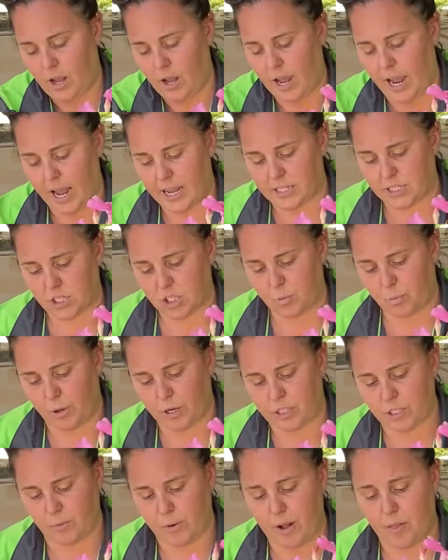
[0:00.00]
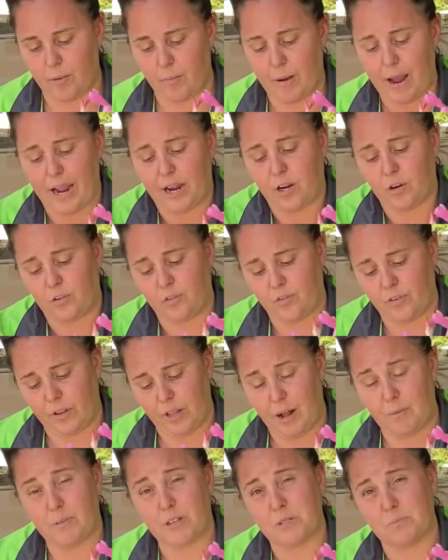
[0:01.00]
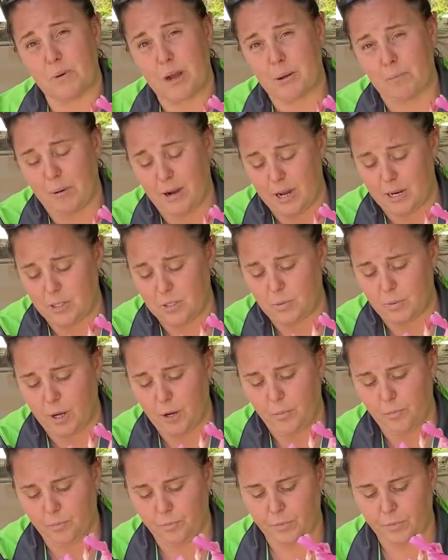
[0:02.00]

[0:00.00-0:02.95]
As it spreads around the back, it'll fill up this back part as well.